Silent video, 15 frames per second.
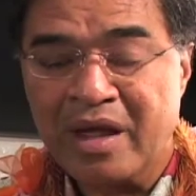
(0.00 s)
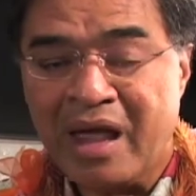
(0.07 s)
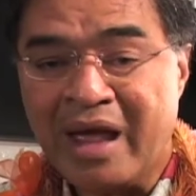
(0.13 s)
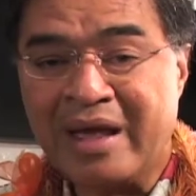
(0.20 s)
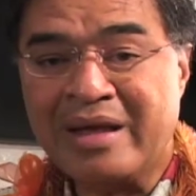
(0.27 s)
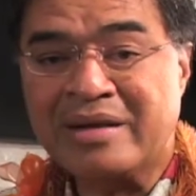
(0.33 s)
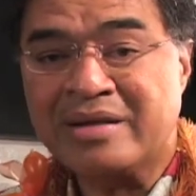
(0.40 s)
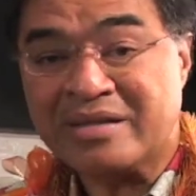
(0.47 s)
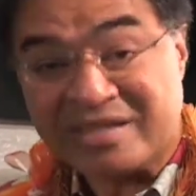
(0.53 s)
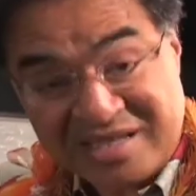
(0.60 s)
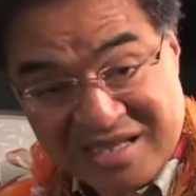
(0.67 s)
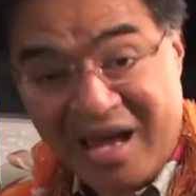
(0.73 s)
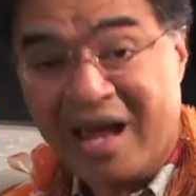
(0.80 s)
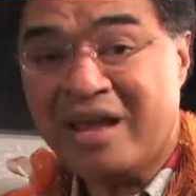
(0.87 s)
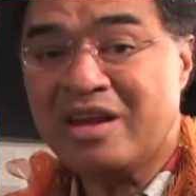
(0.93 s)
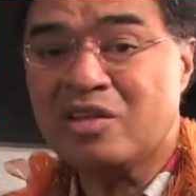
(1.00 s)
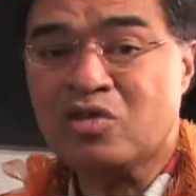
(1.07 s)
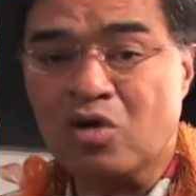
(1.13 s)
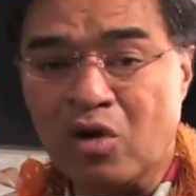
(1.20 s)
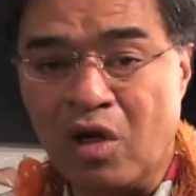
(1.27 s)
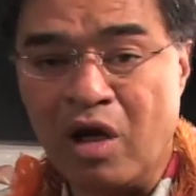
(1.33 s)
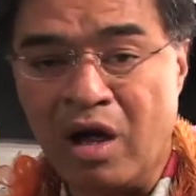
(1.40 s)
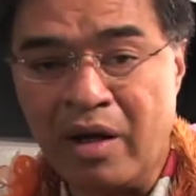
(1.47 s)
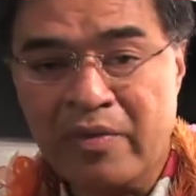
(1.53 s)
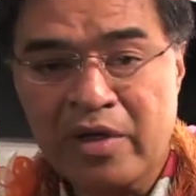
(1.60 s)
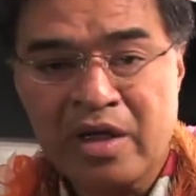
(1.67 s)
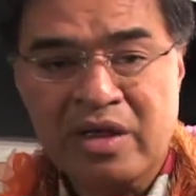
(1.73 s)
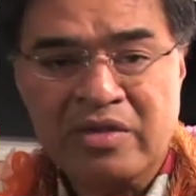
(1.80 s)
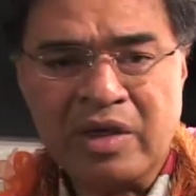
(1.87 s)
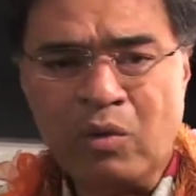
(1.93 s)
and sign into law
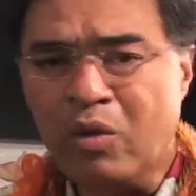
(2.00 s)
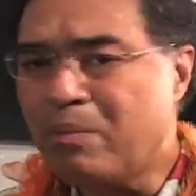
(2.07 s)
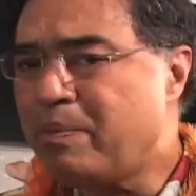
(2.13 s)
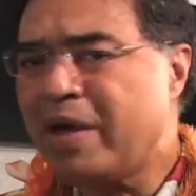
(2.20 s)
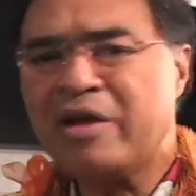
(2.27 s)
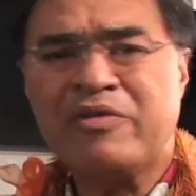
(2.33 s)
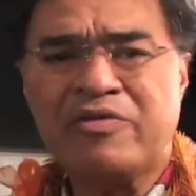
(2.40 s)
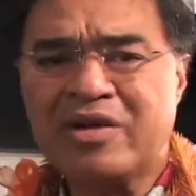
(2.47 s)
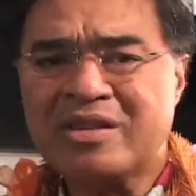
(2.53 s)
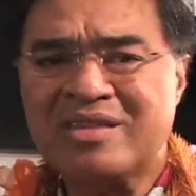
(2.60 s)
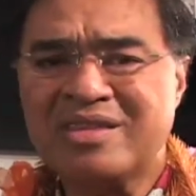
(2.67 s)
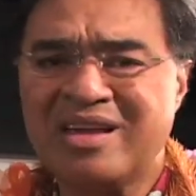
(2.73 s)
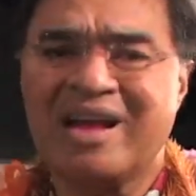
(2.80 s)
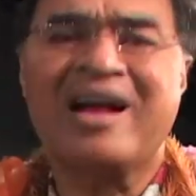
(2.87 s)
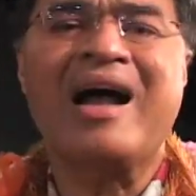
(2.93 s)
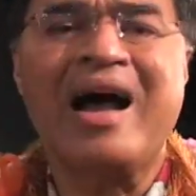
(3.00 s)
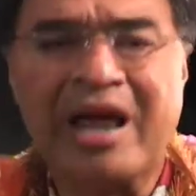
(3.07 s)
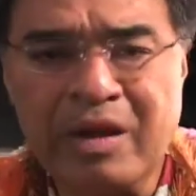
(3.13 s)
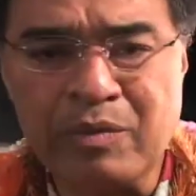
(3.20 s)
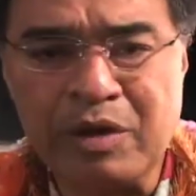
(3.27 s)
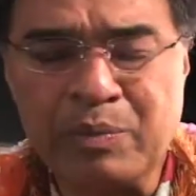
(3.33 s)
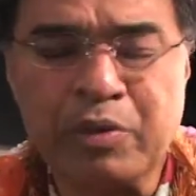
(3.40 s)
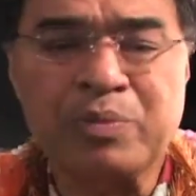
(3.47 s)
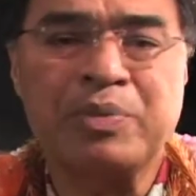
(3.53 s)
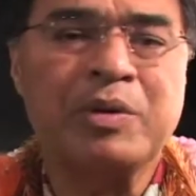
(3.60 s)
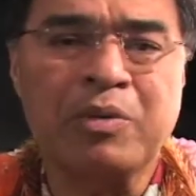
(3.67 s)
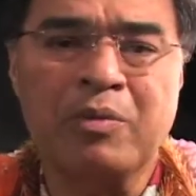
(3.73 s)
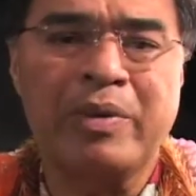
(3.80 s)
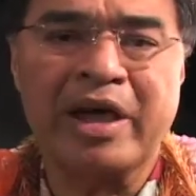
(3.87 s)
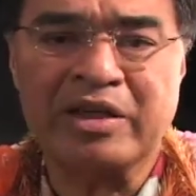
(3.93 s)
that will benefit the economy, put
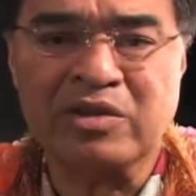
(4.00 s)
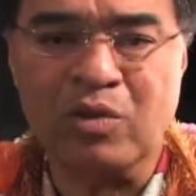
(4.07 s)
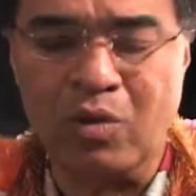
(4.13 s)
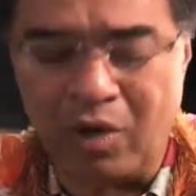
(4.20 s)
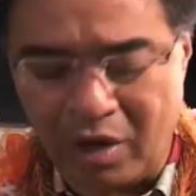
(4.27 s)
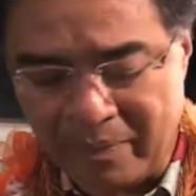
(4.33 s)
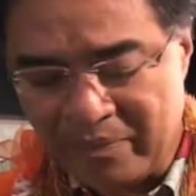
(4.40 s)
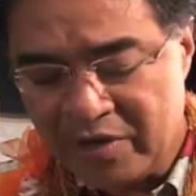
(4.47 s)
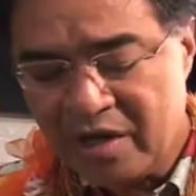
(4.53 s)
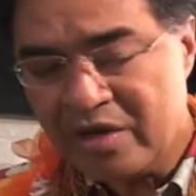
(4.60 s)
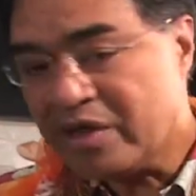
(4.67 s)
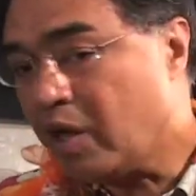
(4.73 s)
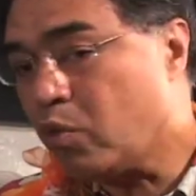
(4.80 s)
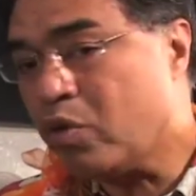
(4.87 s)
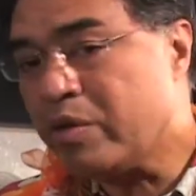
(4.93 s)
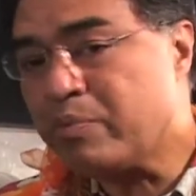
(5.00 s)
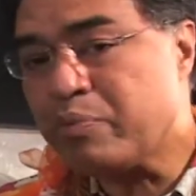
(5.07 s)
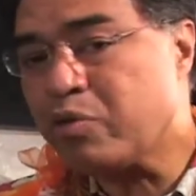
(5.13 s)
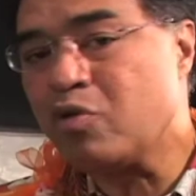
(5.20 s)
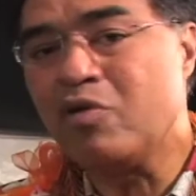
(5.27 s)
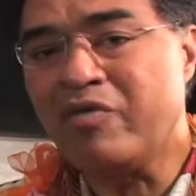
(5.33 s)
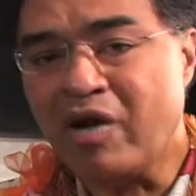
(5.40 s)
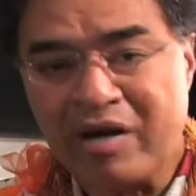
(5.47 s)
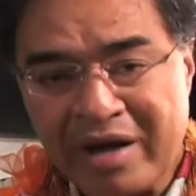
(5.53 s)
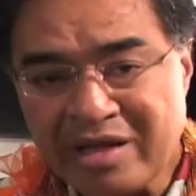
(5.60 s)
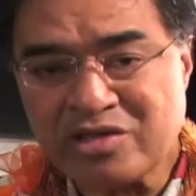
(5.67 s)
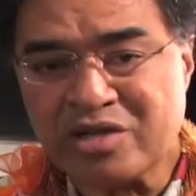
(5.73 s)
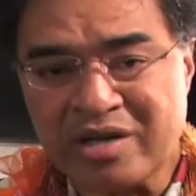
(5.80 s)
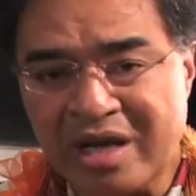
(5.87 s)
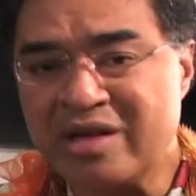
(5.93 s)
people back to work, that will improve our
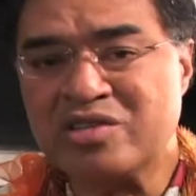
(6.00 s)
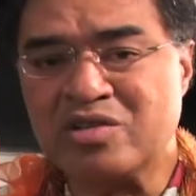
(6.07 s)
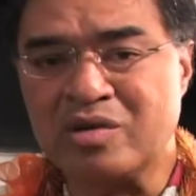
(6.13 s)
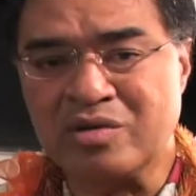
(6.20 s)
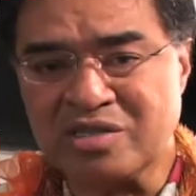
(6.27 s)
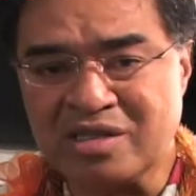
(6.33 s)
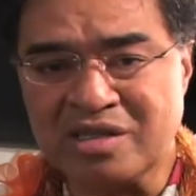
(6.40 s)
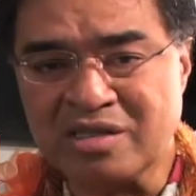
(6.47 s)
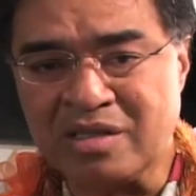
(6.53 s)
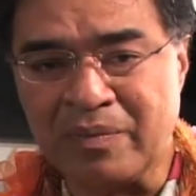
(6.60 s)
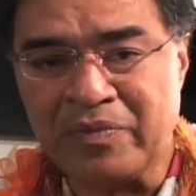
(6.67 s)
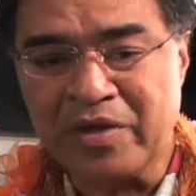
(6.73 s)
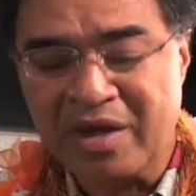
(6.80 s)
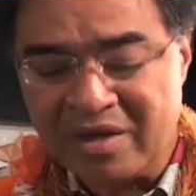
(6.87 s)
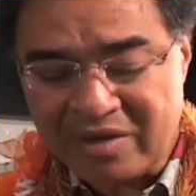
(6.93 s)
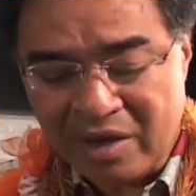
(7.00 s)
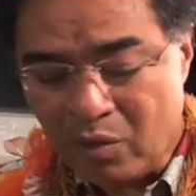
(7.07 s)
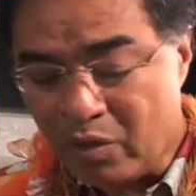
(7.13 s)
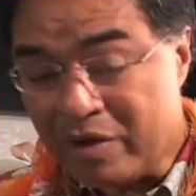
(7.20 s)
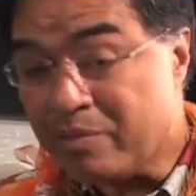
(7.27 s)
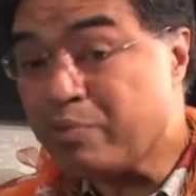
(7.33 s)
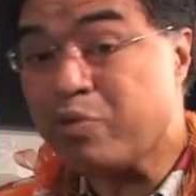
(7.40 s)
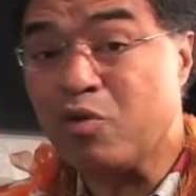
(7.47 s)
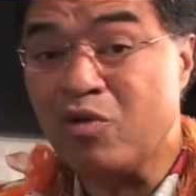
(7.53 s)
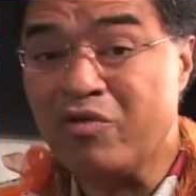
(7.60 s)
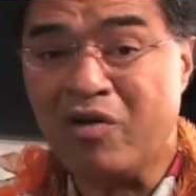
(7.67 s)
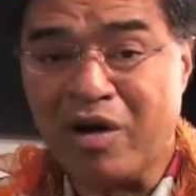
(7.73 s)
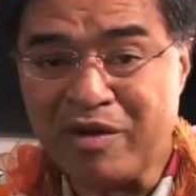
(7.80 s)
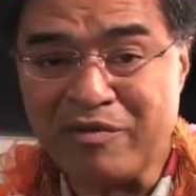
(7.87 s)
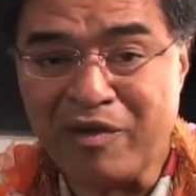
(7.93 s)
educational system, that will improve
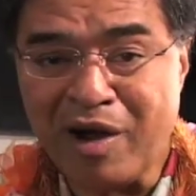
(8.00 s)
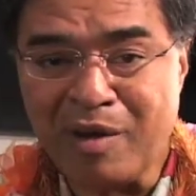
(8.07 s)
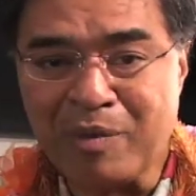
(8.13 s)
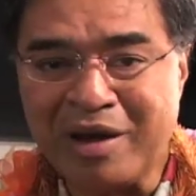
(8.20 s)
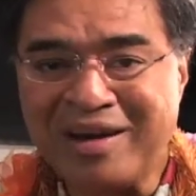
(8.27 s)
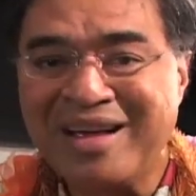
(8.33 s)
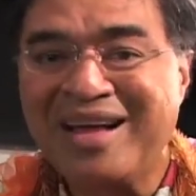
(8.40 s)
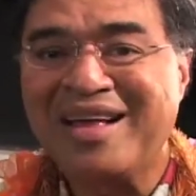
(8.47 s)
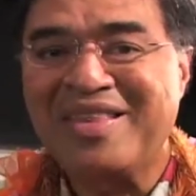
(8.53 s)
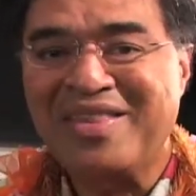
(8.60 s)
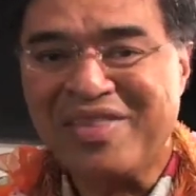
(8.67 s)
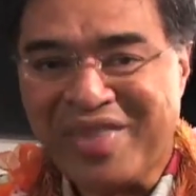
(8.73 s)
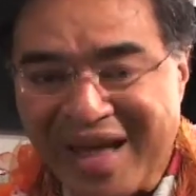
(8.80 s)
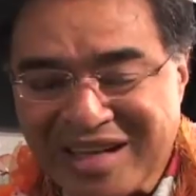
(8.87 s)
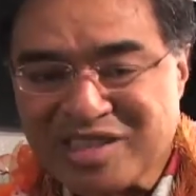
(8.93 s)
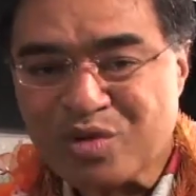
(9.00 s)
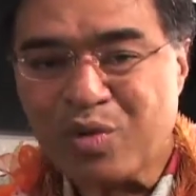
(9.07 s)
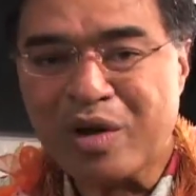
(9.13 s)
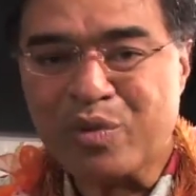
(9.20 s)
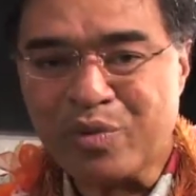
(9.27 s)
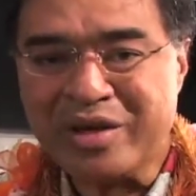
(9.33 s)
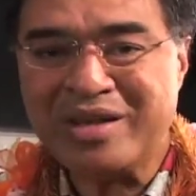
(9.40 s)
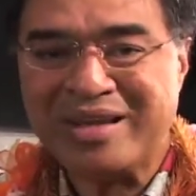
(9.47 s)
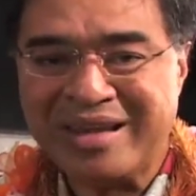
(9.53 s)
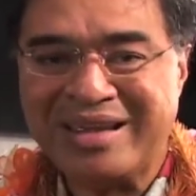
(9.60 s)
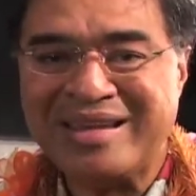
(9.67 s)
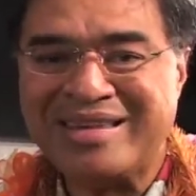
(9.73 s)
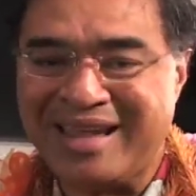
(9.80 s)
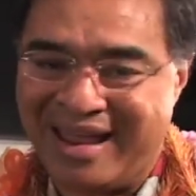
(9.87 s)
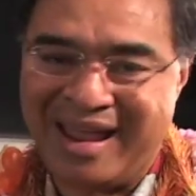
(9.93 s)
our environment. That's what we
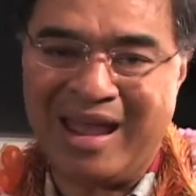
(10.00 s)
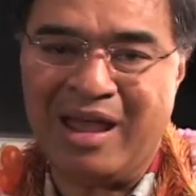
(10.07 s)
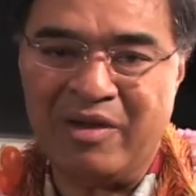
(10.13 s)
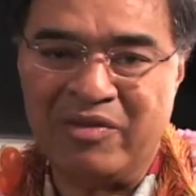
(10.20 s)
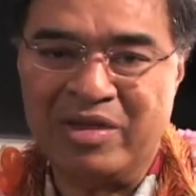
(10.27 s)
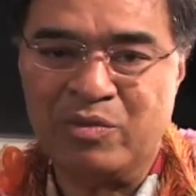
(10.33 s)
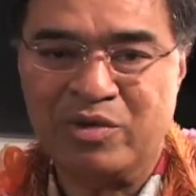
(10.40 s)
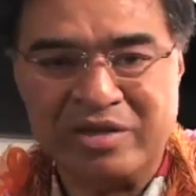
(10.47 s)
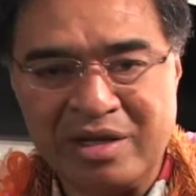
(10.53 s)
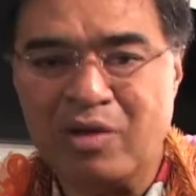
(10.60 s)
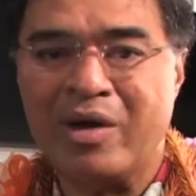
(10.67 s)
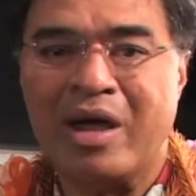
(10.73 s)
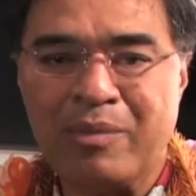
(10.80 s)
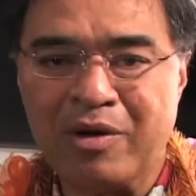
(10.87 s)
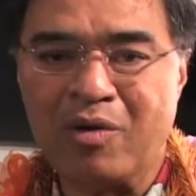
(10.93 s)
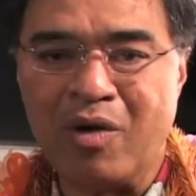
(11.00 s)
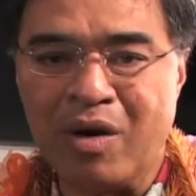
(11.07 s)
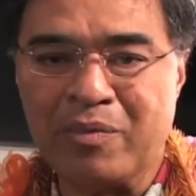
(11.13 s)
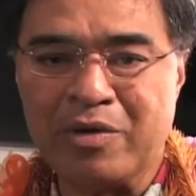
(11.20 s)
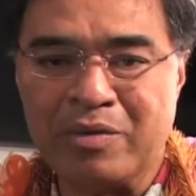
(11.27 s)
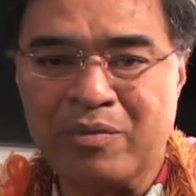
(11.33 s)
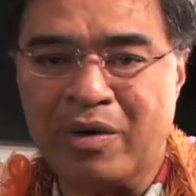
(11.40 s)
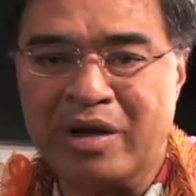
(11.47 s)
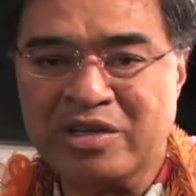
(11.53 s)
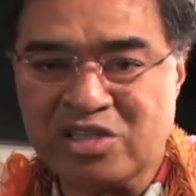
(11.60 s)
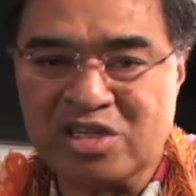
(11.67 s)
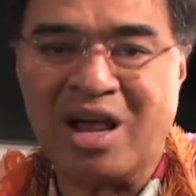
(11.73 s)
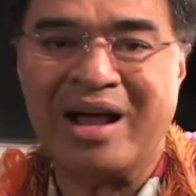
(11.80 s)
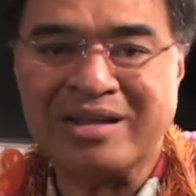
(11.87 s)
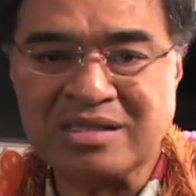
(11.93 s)
need to have. And with Neil Abercrombie and Brian
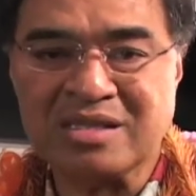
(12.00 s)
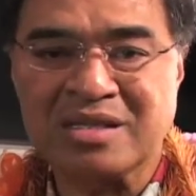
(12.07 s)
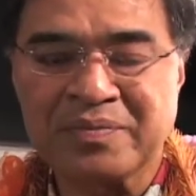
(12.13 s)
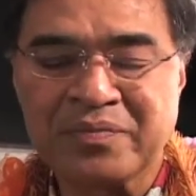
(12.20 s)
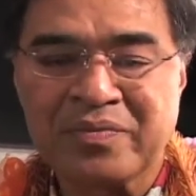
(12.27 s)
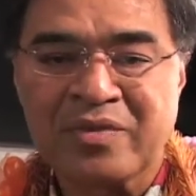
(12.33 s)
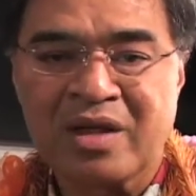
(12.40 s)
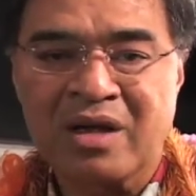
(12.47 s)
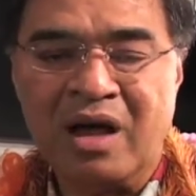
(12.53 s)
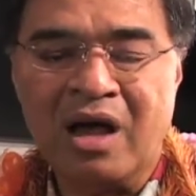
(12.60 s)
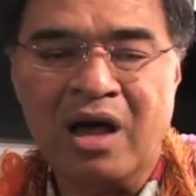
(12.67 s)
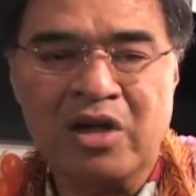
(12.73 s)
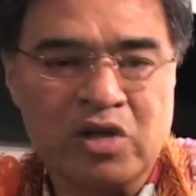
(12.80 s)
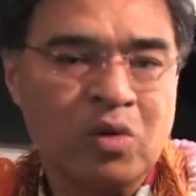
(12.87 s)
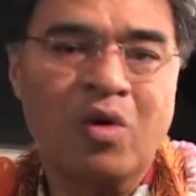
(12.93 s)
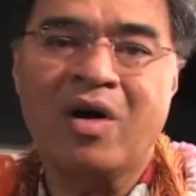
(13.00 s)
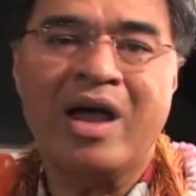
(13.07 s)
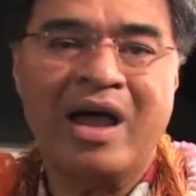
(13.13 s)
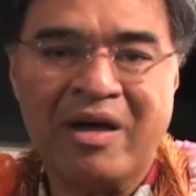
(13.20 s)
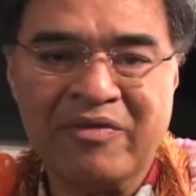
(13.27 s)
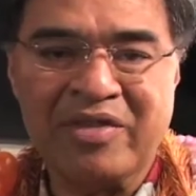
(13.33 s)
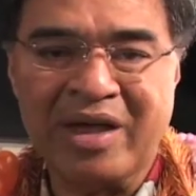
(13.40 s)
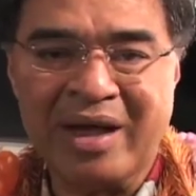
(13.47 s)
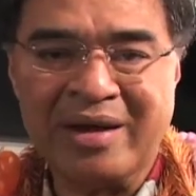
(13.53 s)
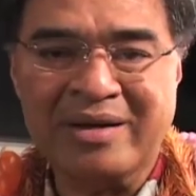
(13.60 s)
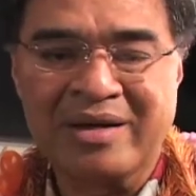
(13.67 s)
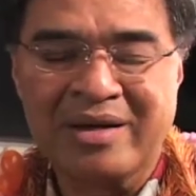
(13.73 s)
Schatz, you will have that